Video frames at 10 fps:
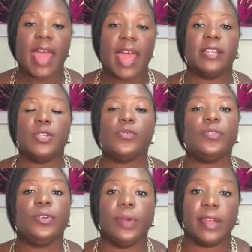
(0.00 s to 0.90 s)
and a new
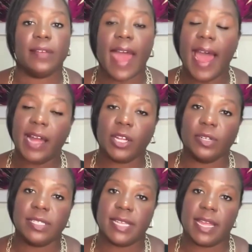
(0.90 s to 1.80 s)
degree of
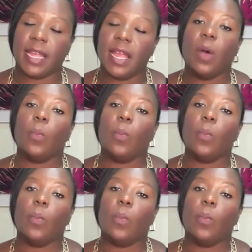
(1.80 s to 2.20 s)
accuracy